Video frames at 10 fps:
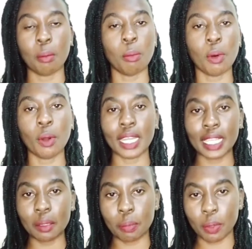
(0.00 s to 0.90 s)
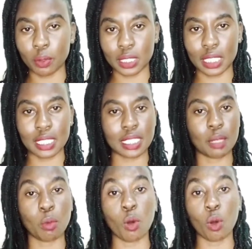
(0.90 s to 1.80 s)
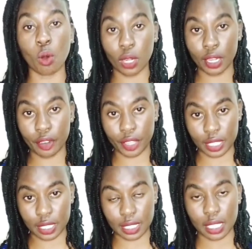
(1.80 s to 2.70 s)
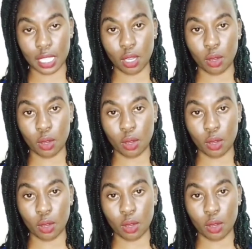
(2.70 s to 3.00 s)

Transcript: more lean proteins, and more whole grains.